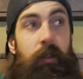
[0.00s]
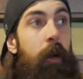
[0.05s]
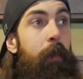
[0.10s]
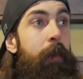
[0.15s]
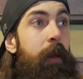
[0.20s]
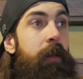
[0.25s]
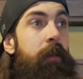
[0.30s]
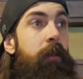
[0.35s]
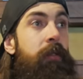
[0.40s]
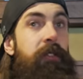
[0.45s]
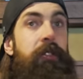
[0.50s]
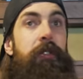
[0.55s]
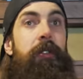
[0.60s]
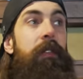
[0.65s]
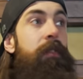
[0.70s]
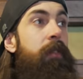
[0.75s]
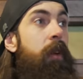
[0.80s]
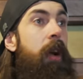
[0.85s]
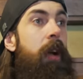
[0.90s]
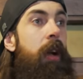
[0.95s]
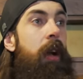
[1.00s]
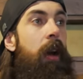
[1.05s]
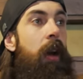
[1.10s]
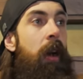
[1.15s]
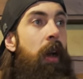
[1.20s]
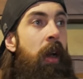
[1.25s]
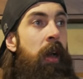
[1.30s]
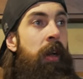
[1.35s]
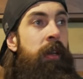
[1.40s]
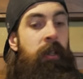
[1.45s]
got to be close enough, right?
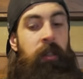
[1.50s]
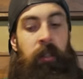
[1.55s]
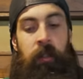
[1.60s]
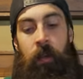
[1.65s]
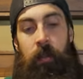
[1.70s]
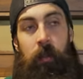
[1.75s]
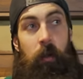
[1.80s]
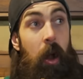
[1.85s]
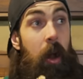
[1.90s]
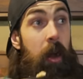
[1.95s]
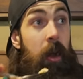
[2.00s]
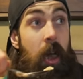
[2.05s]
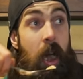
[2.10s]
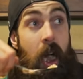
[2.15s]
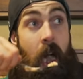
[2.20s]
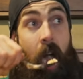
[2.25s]
Right?